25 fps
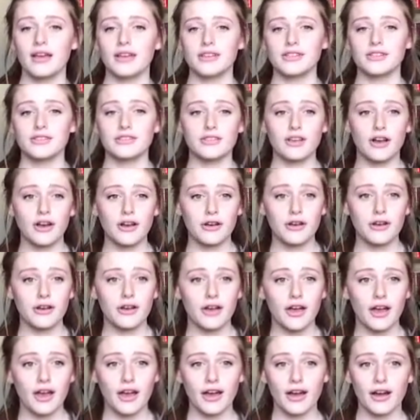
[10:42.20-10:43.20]

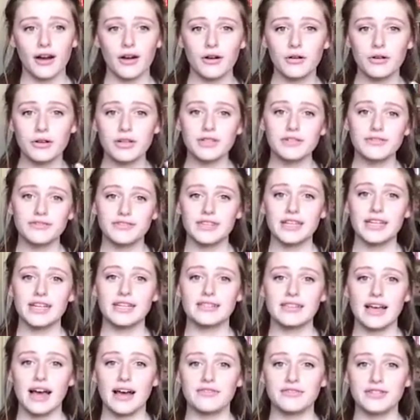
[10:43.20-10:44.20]
So all of
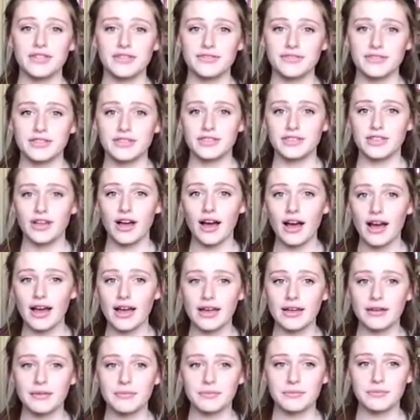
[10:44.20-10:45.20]
these have different
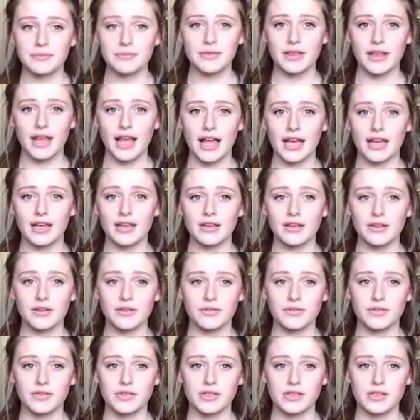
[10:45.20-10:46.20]
time
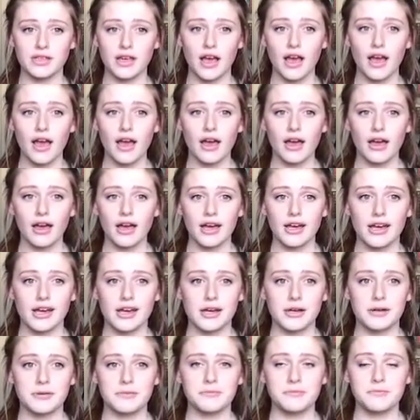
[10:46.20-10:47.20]
lengths
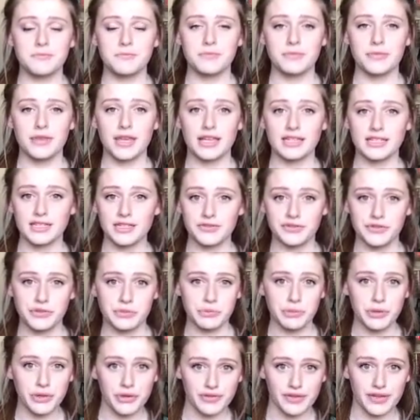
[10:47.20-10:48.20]
in
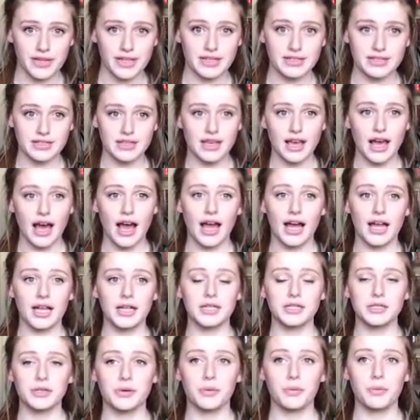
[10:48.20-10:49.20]
different movies,
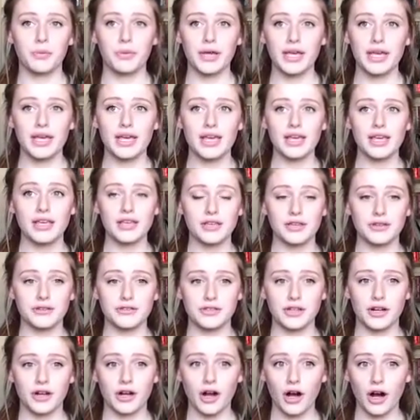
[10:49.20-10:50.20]
and we
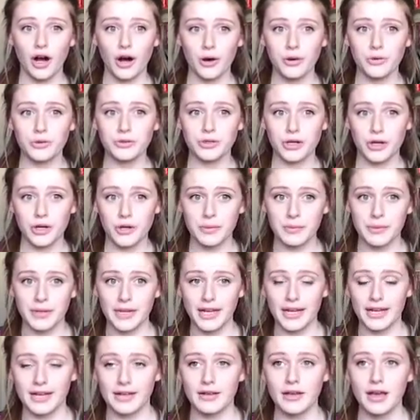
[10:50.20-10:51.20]
used a cold
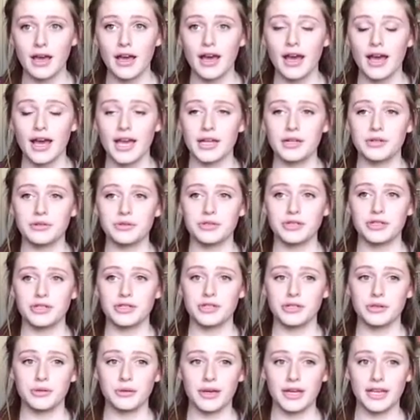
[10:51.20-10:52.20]
opening in order
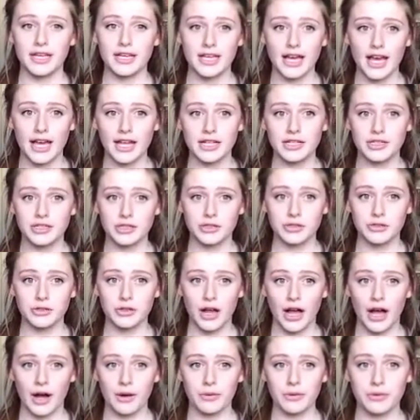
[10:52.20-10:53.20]
to engage
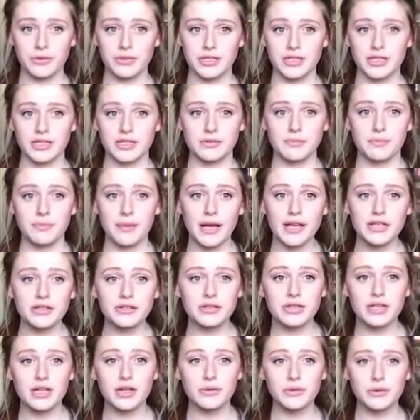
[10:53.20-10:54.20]
our audience.
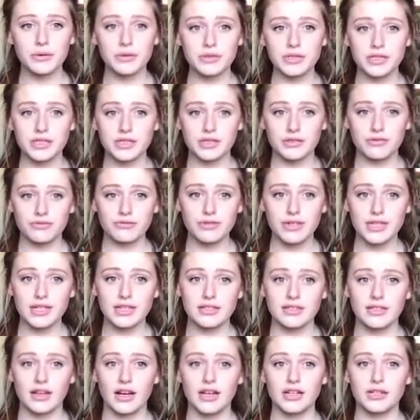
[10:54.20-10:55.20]
Based on our audience
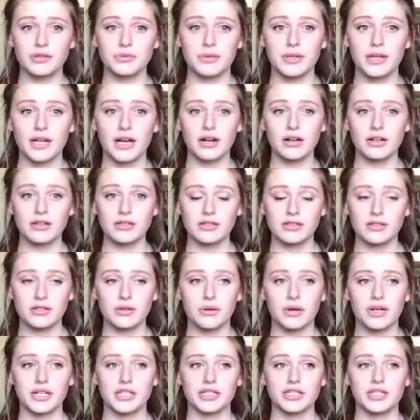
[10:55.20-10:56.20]
research, we asked
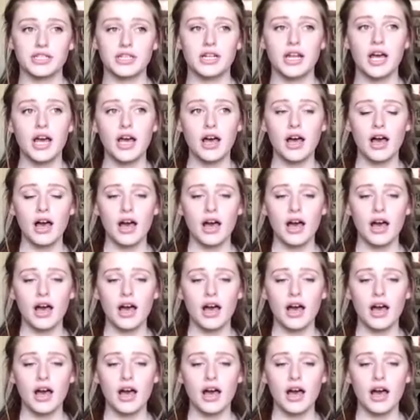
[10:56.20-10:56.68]
the question